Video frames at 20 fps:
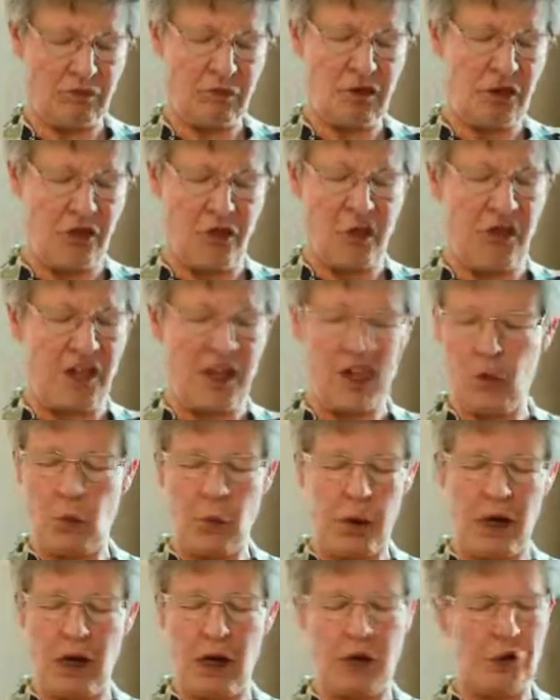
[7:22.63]
the thing
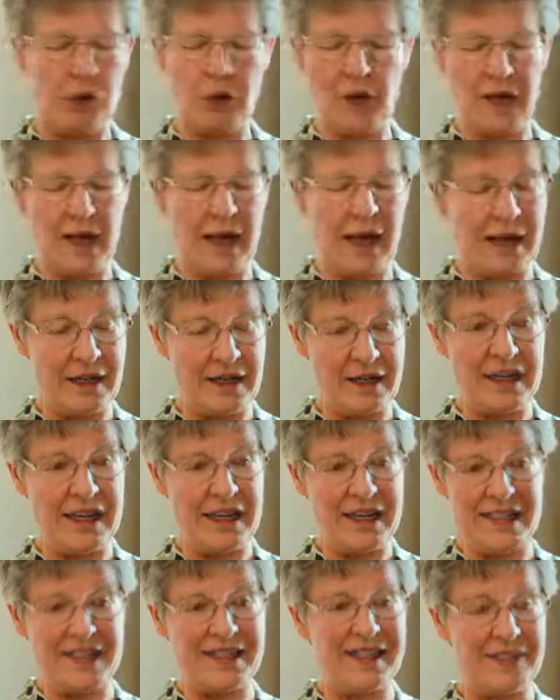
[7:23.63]
we are looking at
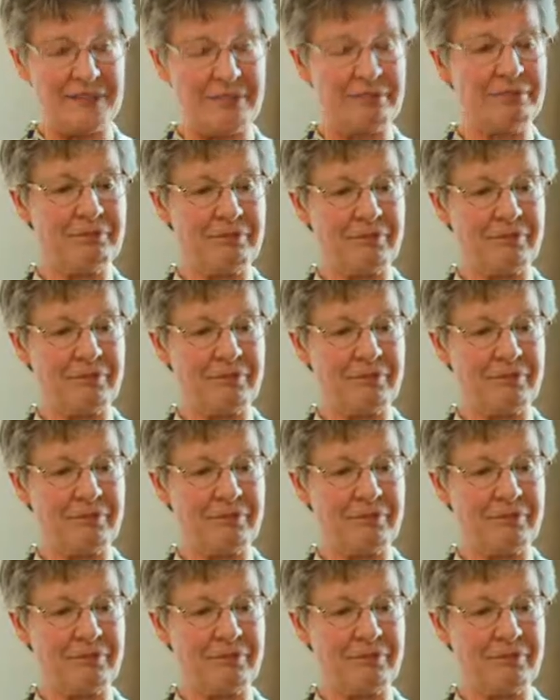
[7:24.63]
is,